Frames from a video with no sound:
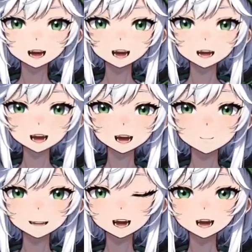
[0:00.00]
That's
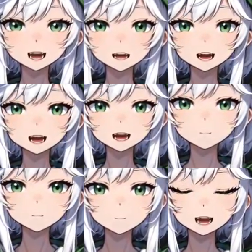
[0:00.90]
because you get a
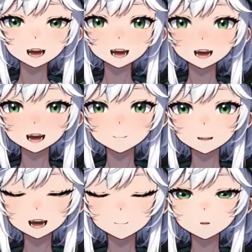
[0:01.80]
variety of
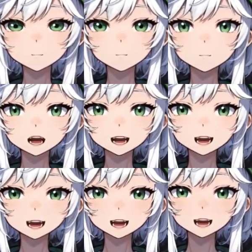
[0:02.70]
different bonuses
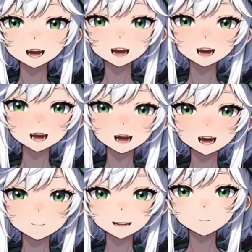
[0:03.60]
as it
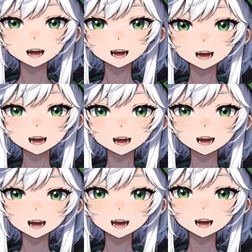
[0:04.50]
progresses.
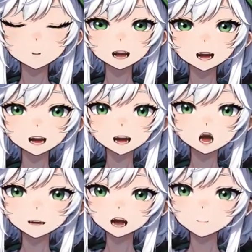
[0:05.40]
I'm not
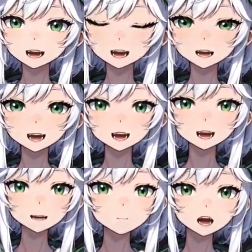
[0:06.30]
close to even having
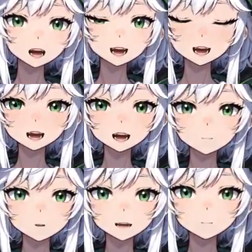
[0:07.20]
my hideout fully
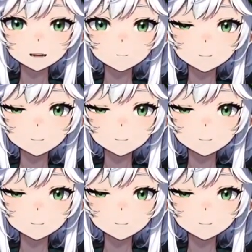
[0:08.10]
built, but